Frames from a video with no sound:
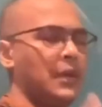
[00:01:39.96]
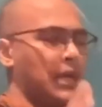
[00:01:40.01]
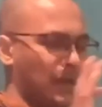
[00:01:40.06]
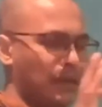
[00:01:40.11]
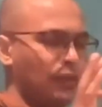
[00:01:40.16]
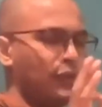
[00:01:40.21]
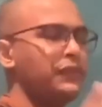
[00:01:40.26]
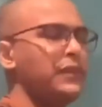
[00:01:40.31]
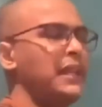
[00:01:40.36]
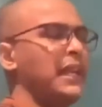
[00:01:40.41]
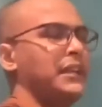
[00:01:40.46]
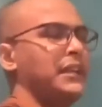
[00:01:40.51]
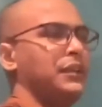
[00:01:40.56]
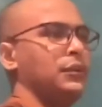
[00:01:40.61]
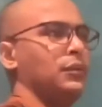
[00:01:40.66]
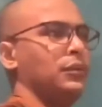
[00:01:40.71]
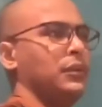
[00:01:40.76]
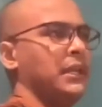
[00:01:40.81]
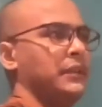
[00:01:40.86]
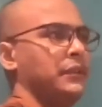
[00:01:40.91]
I also let you
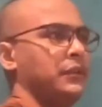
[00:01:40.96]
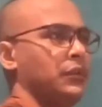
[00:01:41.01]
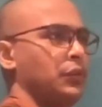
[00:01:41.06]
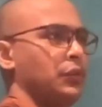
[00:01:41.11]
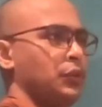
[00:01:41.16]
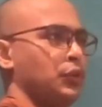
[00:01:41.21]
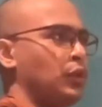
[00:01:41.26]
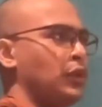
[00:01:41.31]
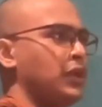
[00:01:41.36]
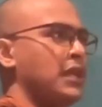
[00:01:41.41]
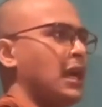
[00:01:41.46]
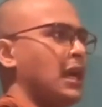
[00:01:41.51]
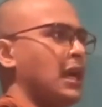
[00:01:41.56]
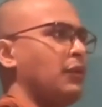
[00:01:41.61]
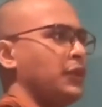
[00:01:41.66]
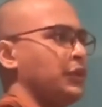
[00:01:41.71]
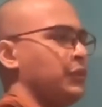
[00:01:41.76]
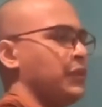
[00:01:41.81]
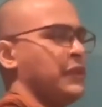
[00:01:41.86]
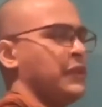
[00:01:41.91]
know that don't
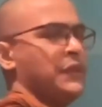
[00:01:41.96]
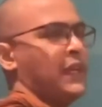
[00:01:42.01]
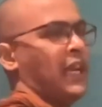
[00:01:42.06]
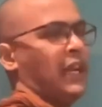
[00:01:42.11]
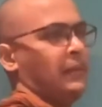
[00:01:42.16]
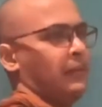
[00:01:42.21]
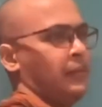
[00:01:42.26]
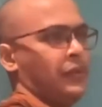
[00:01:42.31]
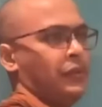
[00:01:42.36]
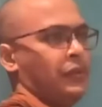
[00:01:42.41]
down yourself.